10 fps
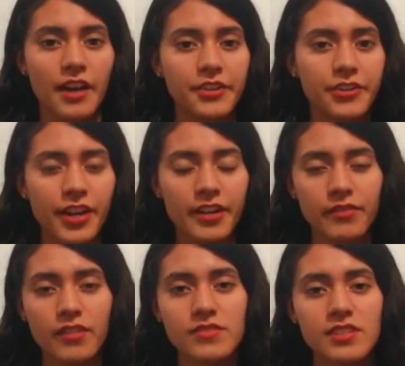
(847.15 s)

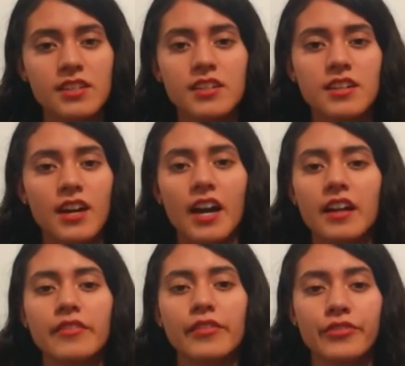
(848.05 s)
Hydrocarbons
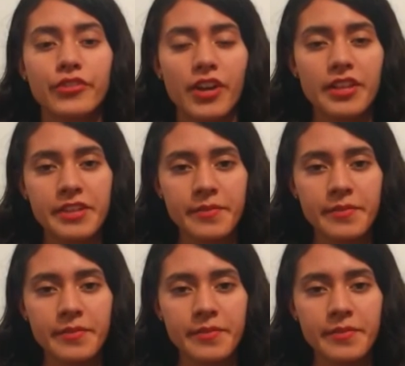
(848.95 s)
are of great